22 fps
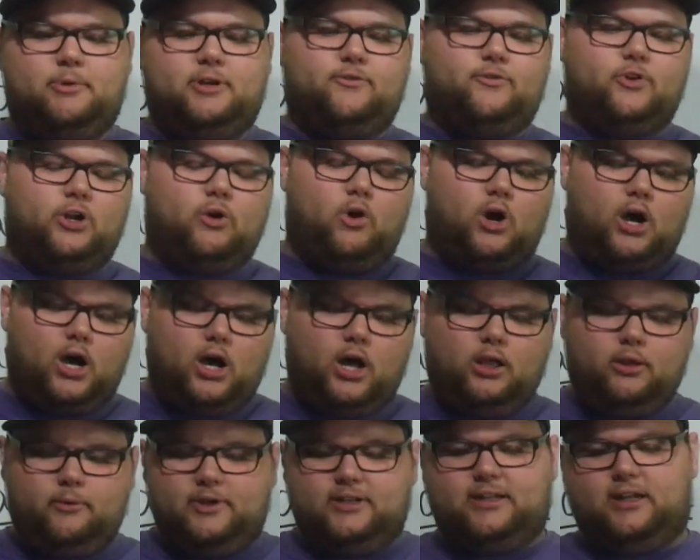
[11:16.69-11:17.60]
But if we go
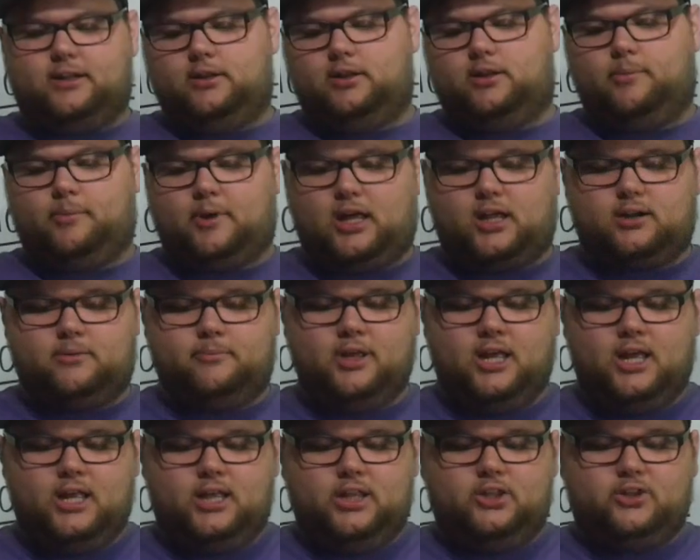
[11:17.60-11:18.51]
all the way down to the
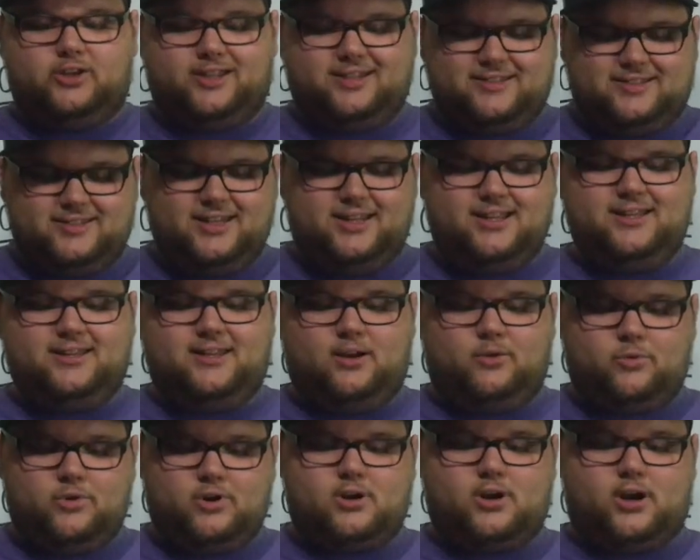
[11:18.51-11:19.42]
bottom, you can see
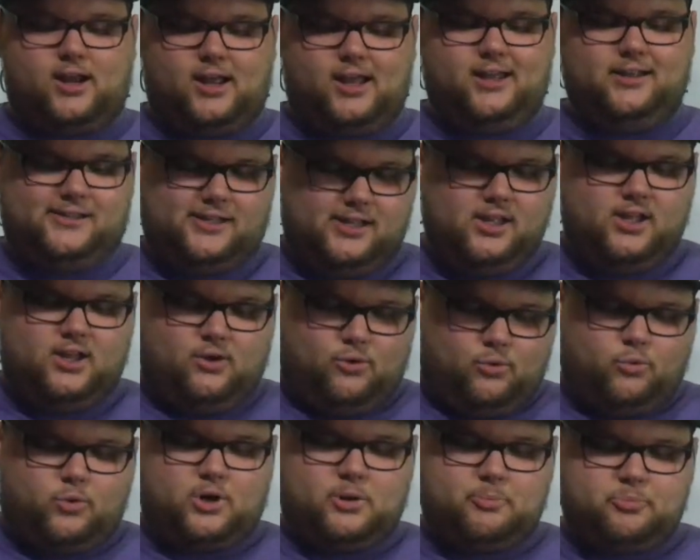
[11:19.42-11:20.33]
that we're
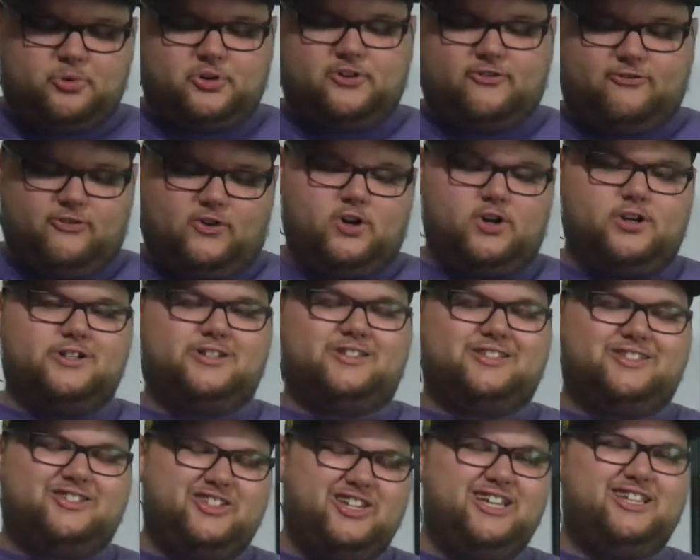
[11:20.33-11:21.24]
preferred
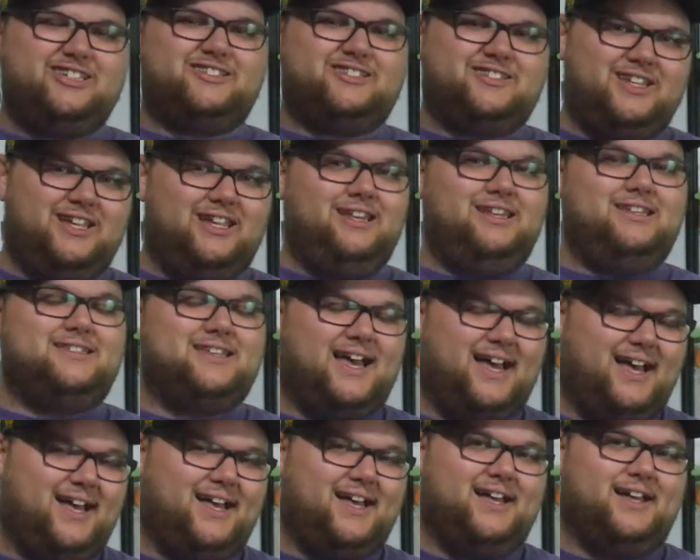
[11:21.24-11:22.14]
16
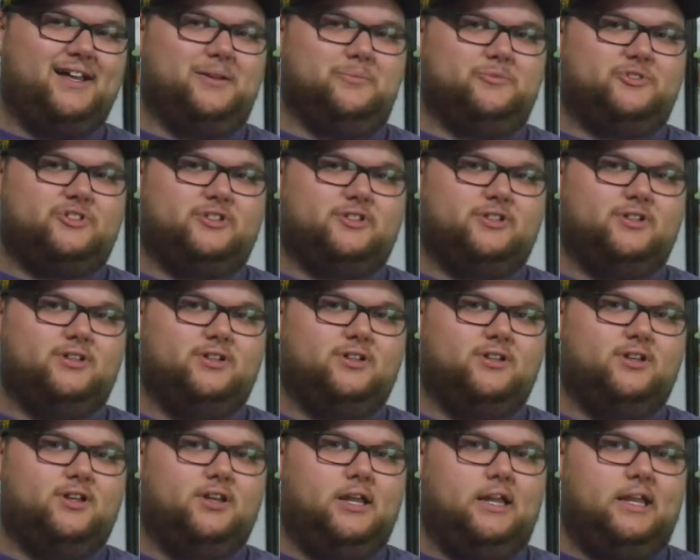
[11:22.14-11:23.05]
times
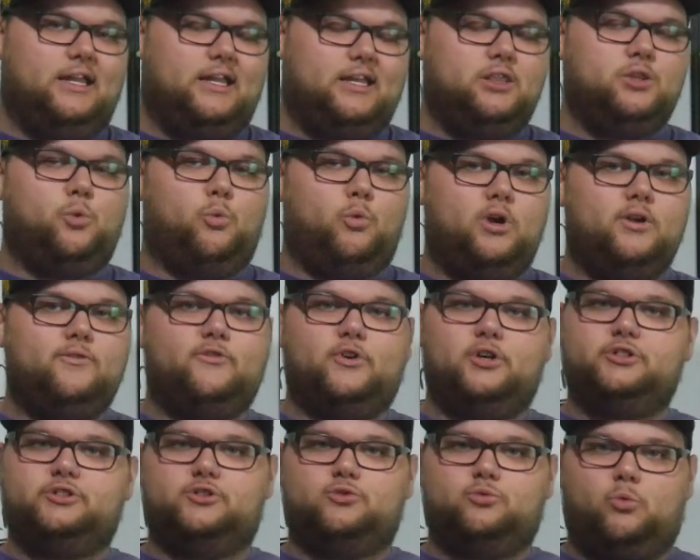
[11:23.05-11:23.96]
in the 1
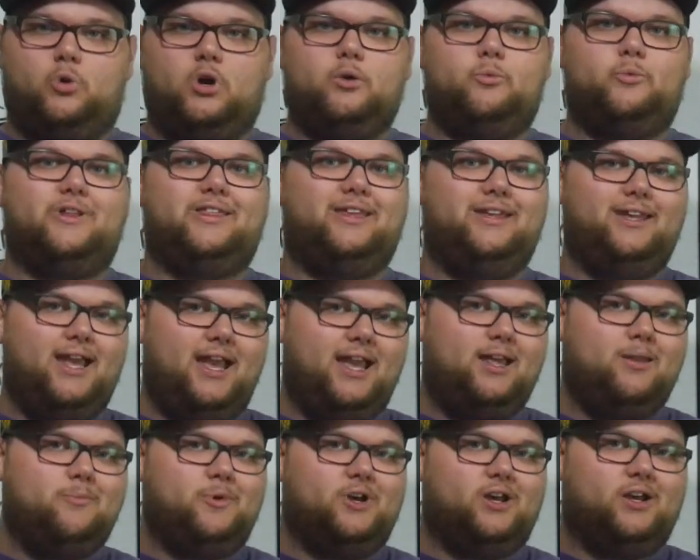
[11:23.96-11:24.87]
versus 1 with
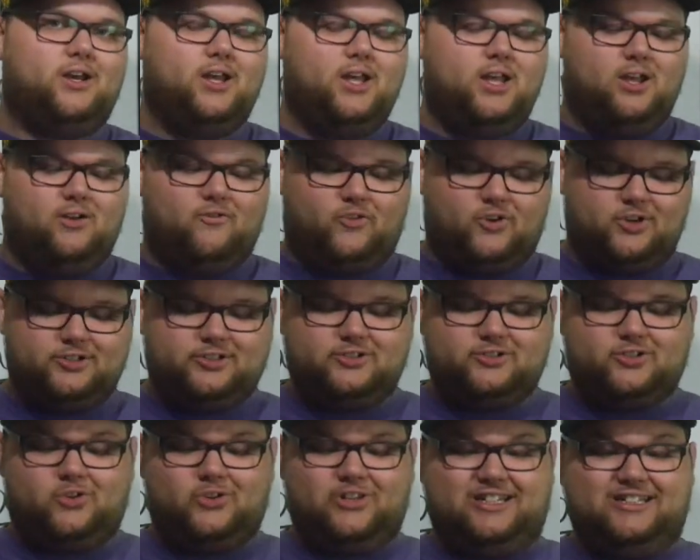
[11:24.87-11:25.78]
Yanma
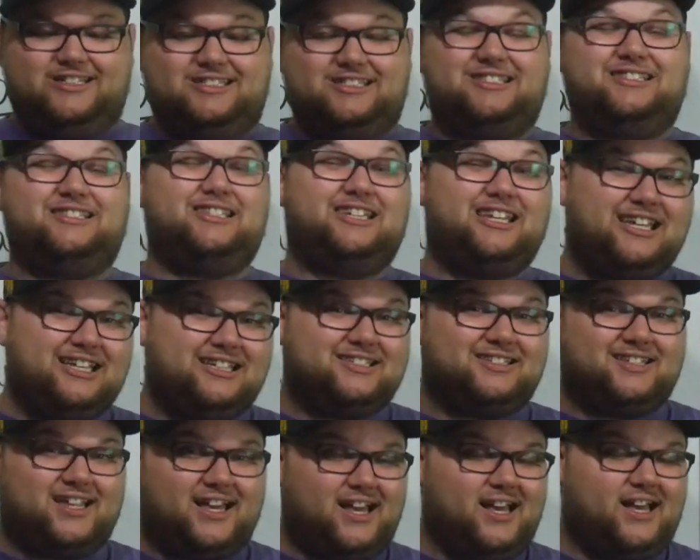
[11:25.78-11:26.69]
versus only
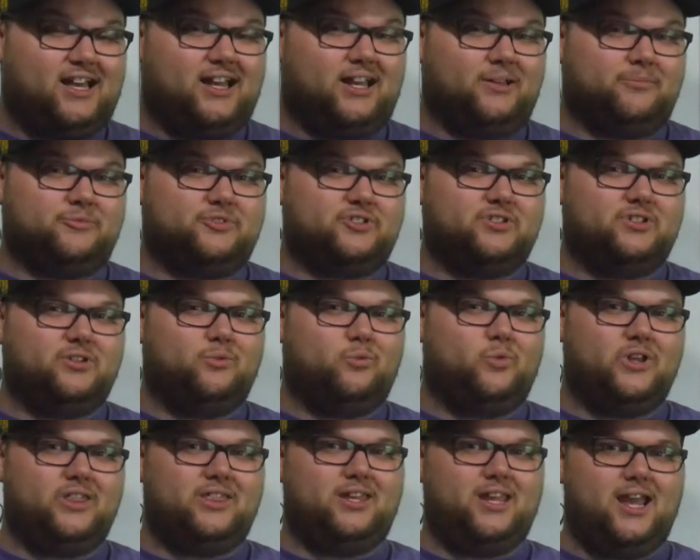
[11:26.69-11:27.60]
6 times
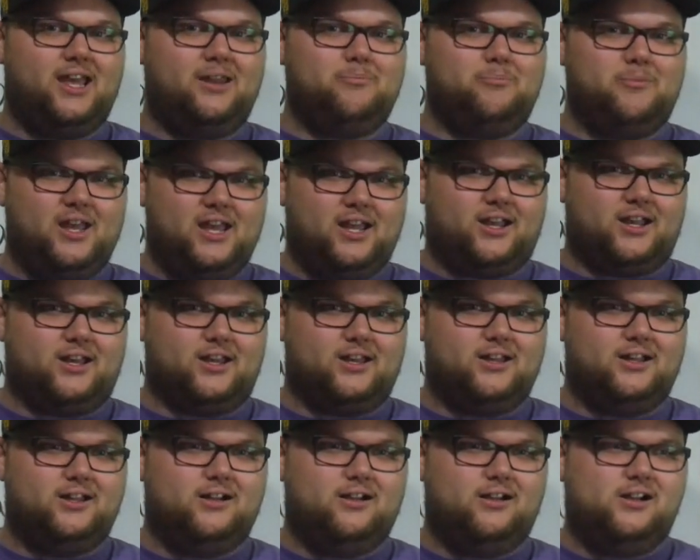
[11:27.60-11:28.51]
with
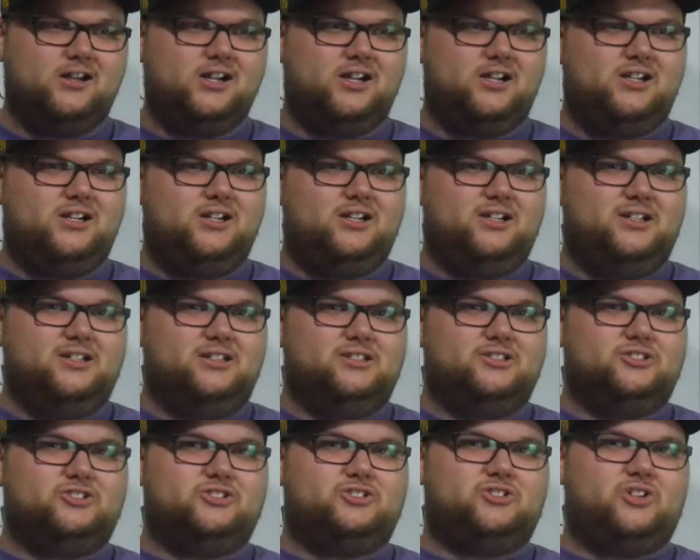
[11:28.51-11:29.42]
Yanmega.
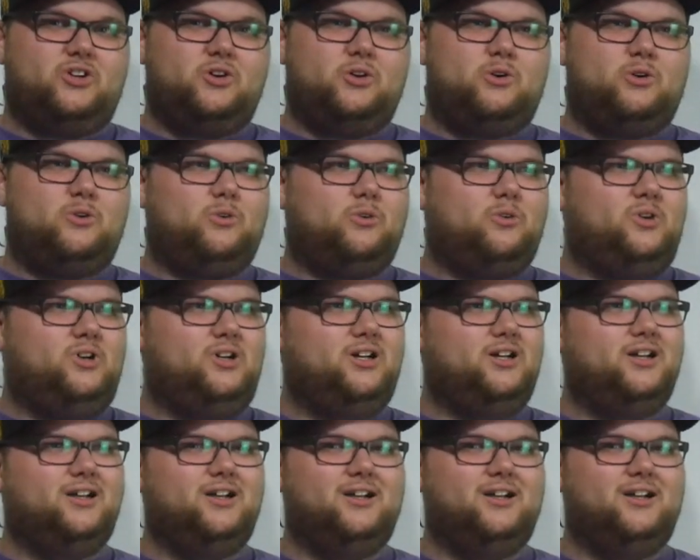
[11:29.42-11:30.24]
So,